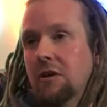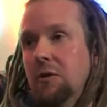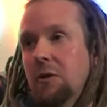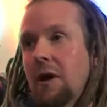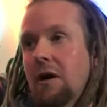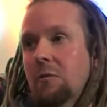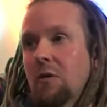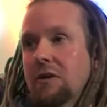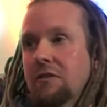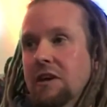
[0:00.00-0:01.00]
who you are
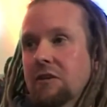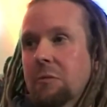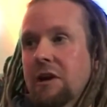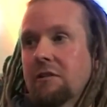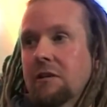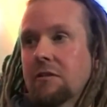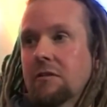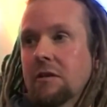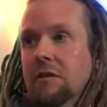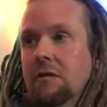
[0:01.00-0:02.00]
and what you've
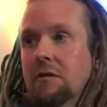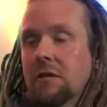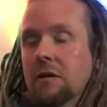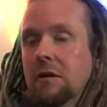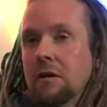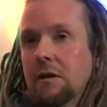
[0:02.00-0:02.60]
experienced. And mm.